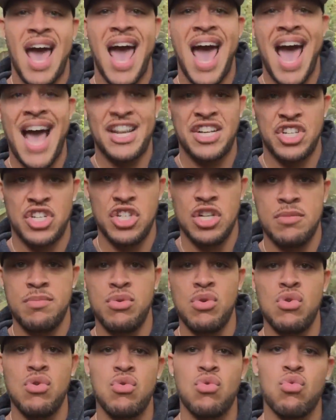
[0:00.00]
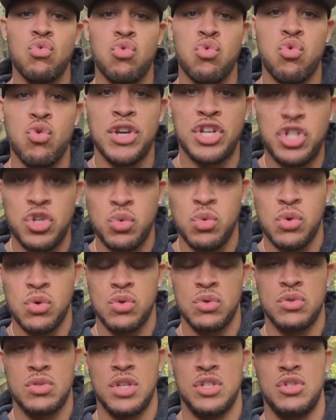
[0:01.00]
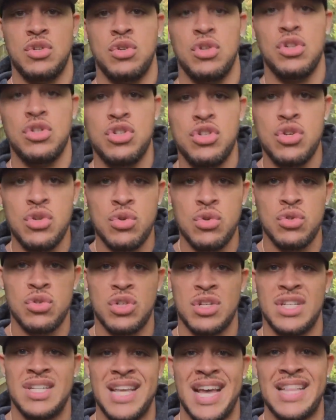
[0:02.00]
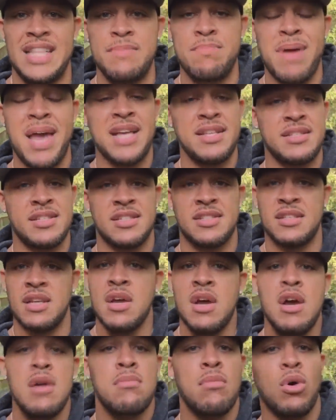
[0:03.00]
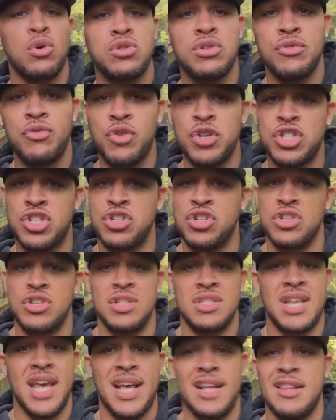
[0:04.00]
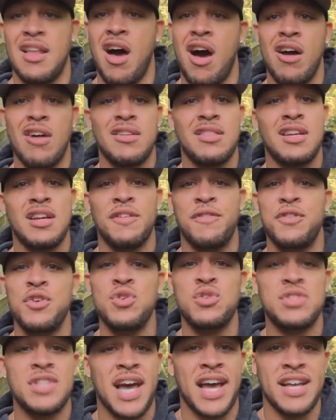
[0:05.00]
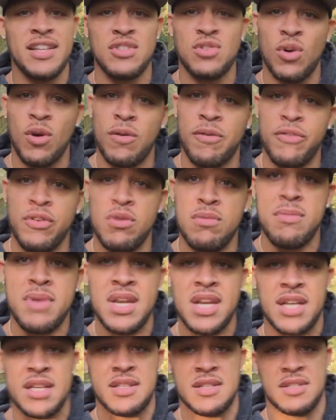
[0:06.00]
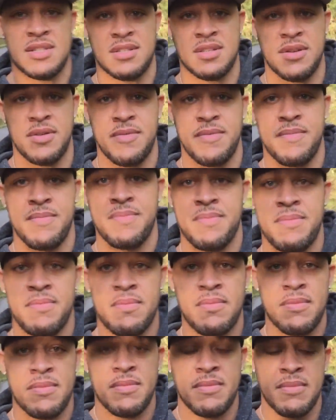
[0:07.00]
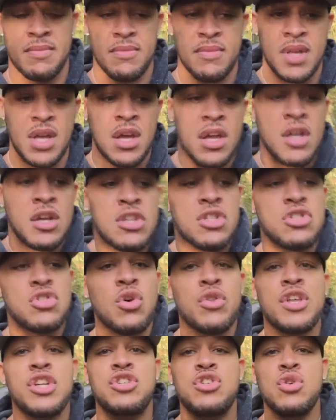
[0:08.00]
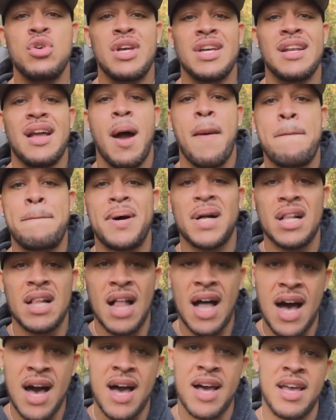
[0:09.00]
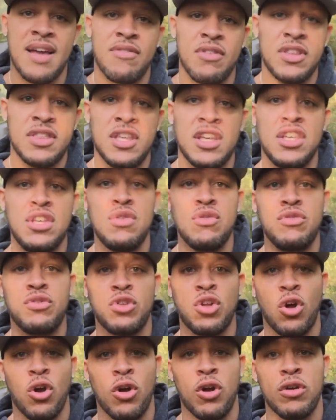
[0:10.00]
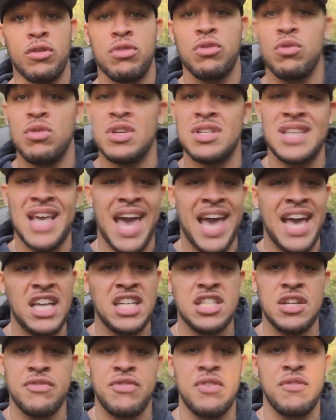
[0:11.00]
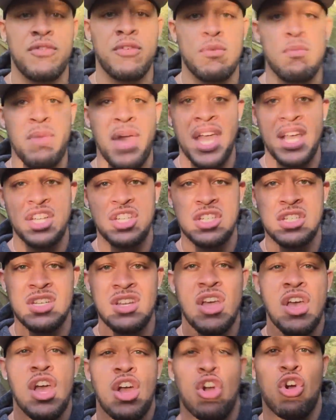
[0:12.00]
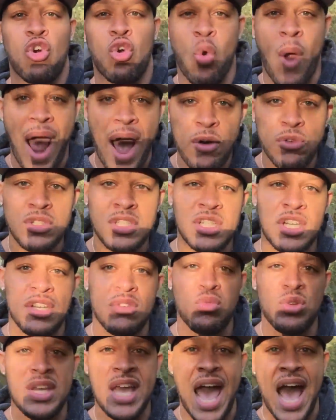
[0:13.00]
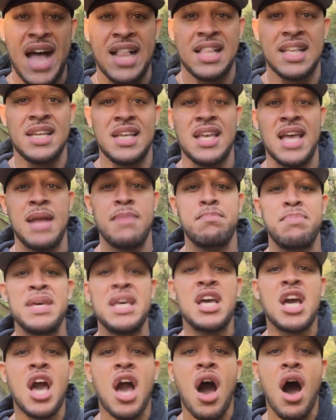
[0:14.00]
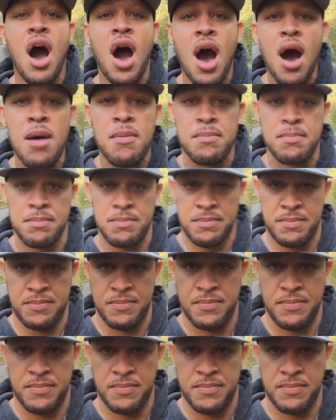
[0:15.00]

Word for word: actionable rituals that you can use on a daily basis, most of which shouldn't take longer than a few seconds or a few minutes, so that you can apply everything you've learned through this age of information, grounded in reality, and become,